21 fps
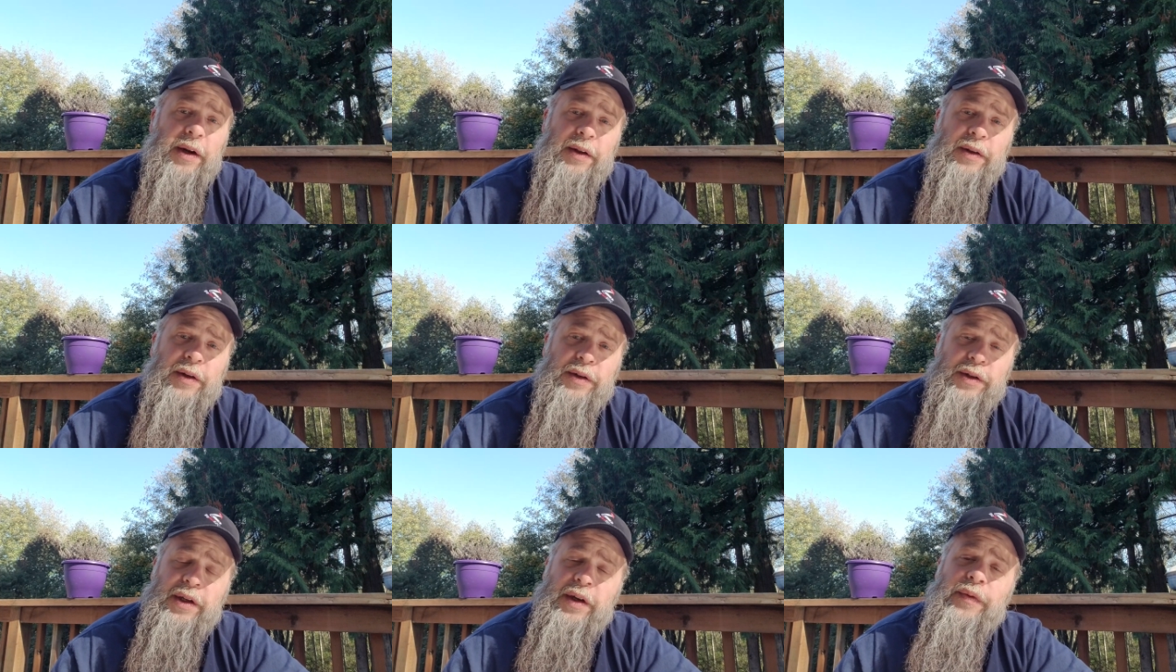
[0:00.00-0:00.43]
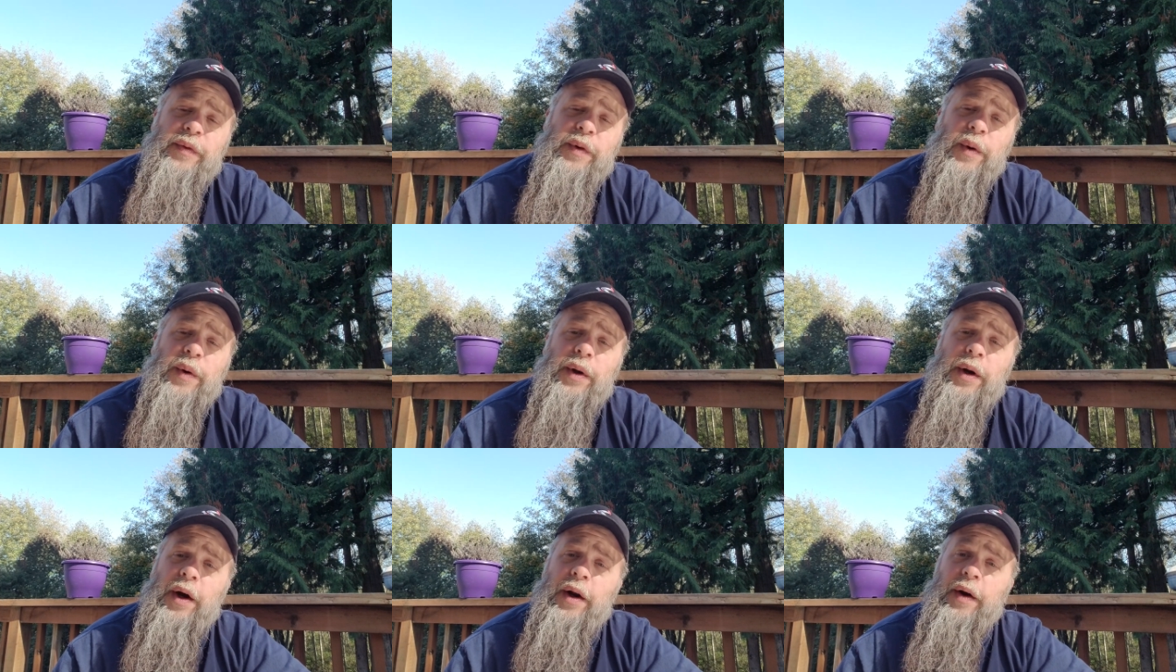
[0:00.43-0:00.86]
other stuff
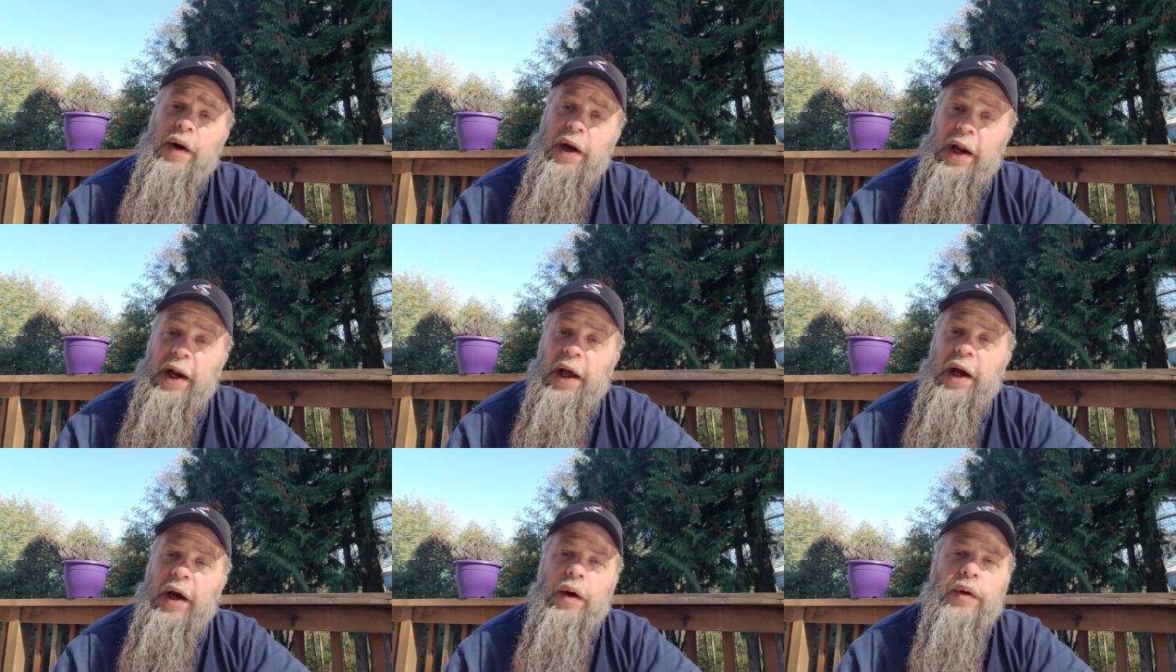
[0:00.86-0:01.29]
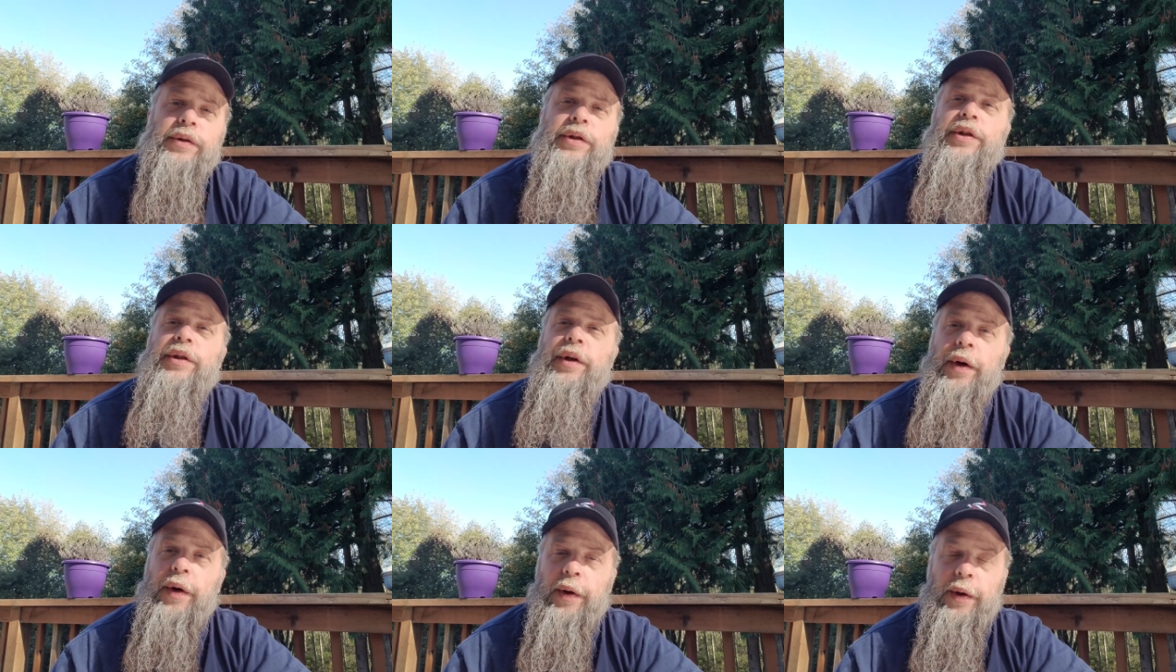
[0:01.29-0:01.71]
going on right now.
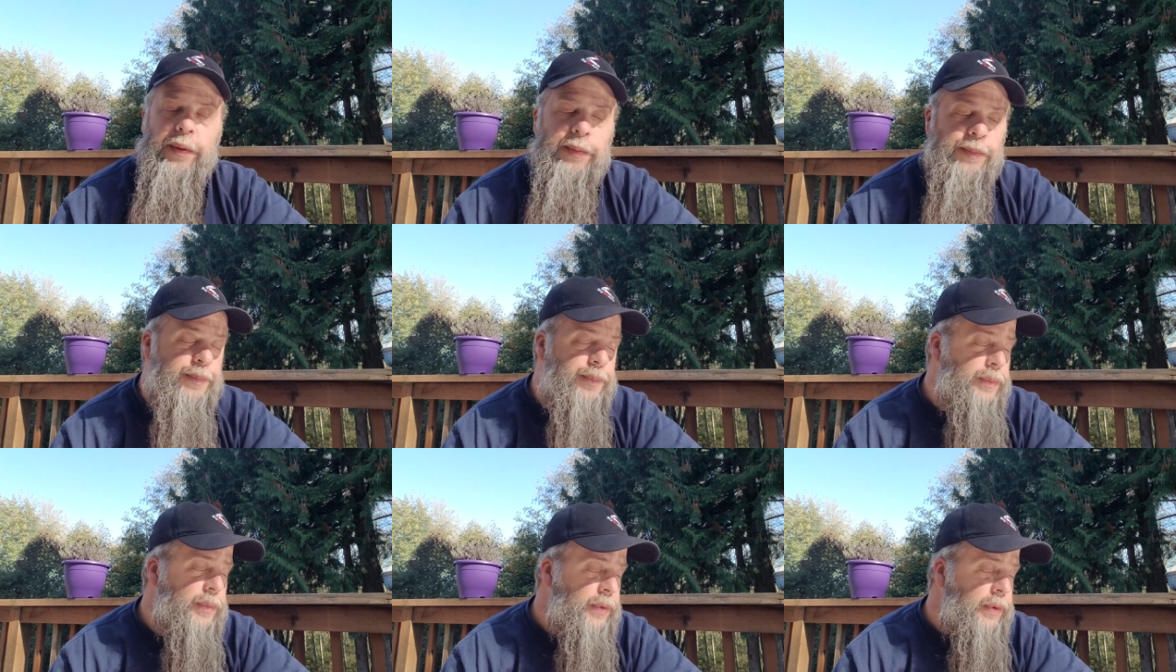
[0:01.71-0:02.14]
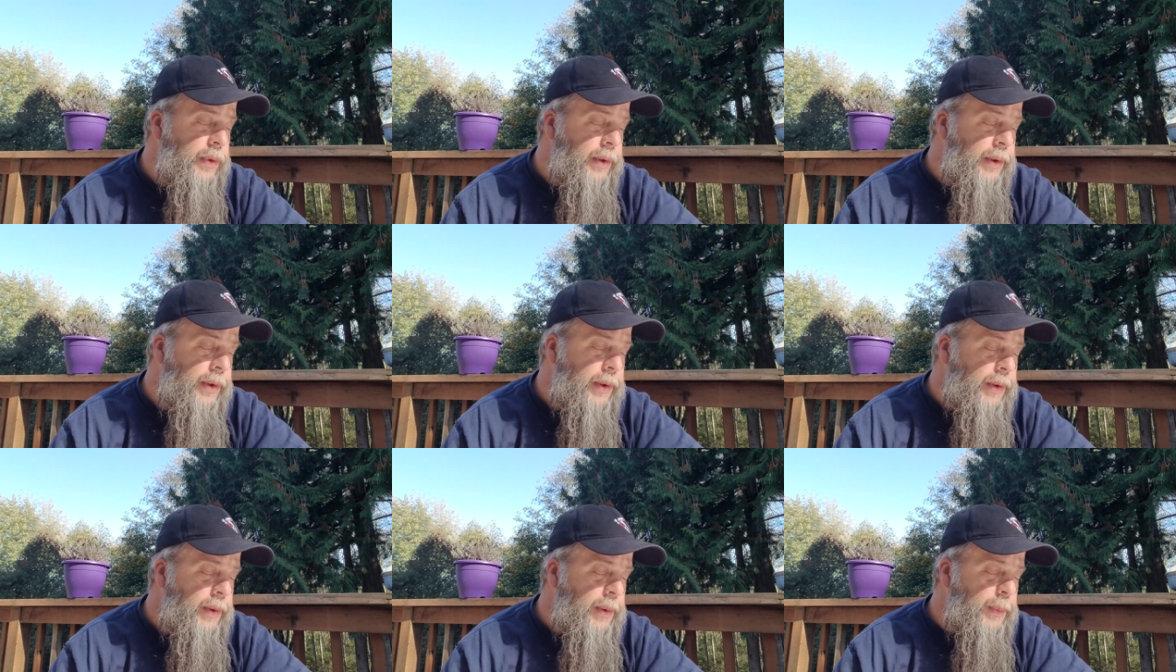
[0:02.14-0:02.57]
So,
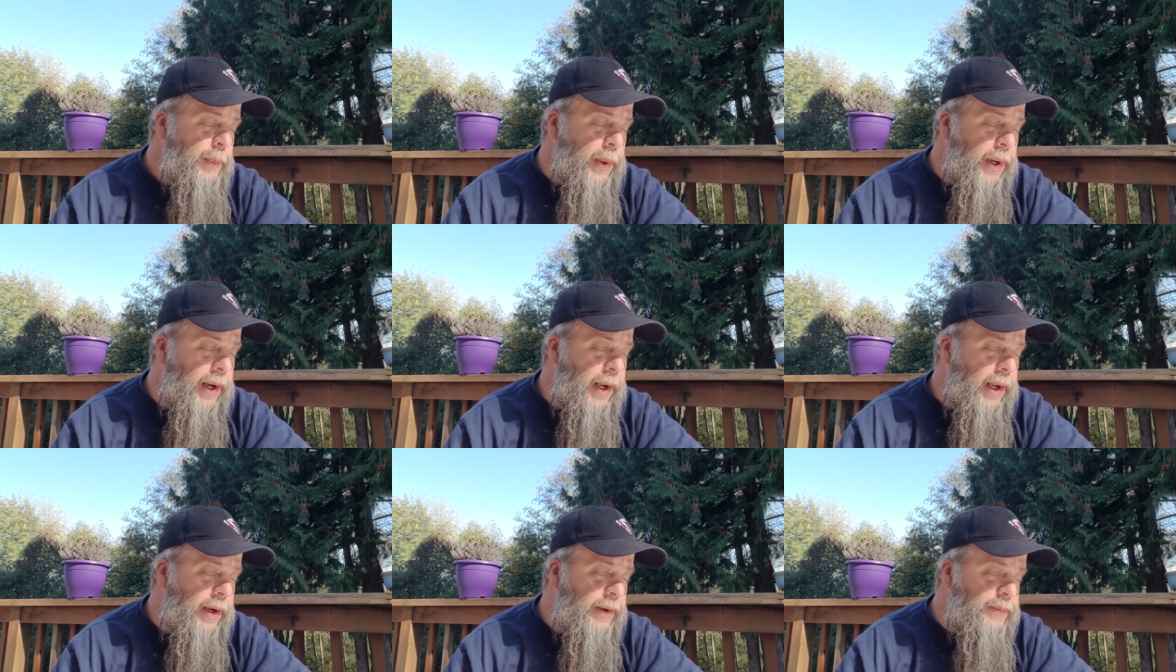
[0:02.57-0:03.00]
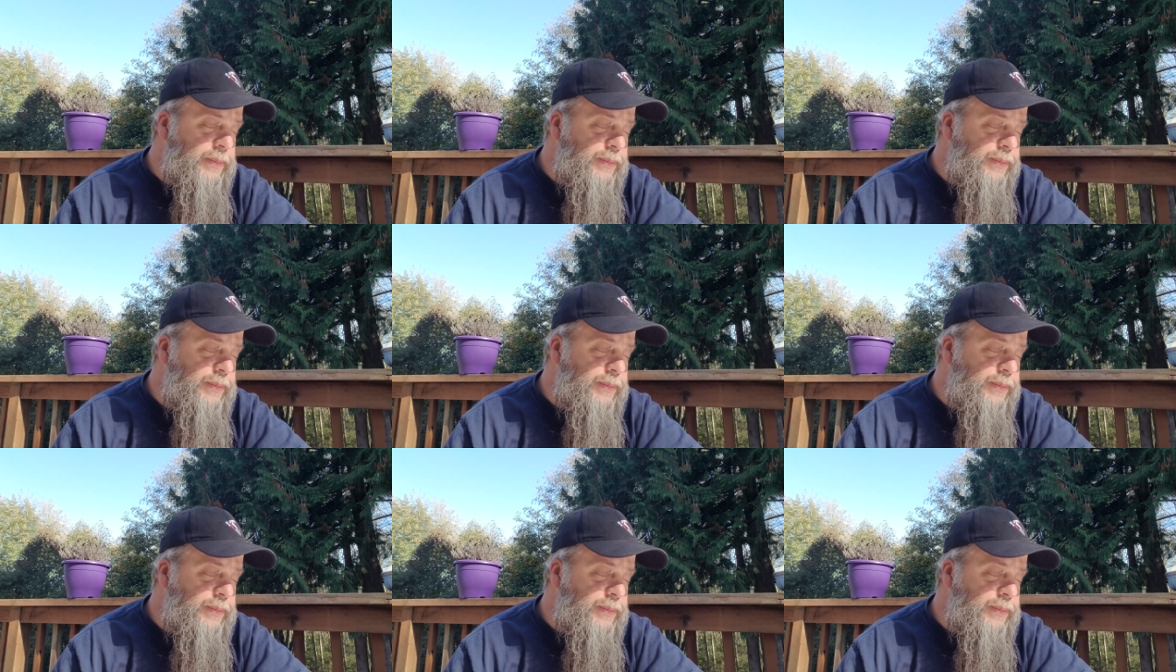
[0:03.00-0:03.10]
but